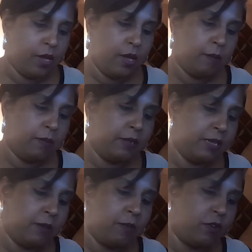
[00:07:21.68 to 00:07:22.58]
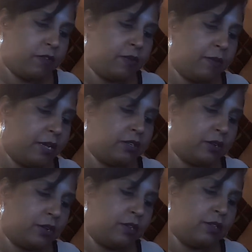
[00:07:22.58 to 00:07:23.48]
Please give me more information
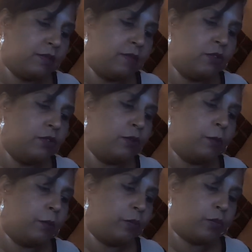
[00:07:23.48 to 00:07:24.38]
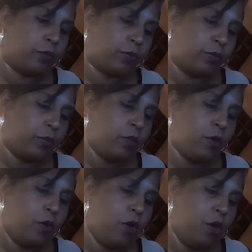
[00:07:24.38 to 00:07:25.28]
on this moon.
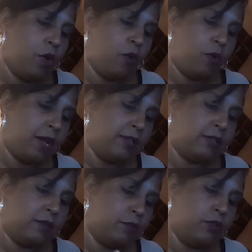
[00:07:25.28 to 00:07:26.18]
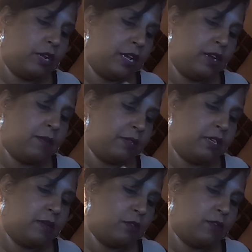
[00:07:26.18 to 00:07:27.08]
Why is the moon here? Please give
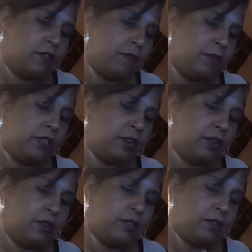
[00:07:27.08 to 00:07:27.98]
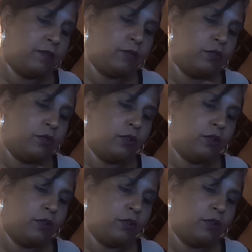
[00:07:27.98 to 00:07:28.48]
me more information on this moon.